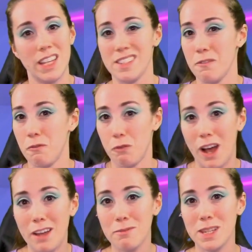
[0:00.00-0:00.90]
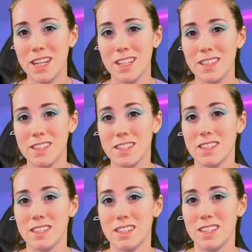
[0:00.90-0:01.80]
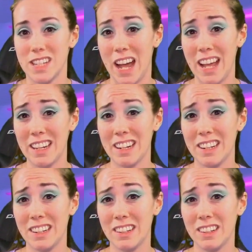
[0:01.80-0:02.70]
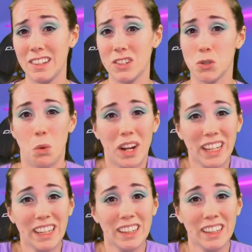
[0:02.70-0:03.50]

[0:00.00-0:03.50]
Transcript: Is it 5 minutes, 10, 20?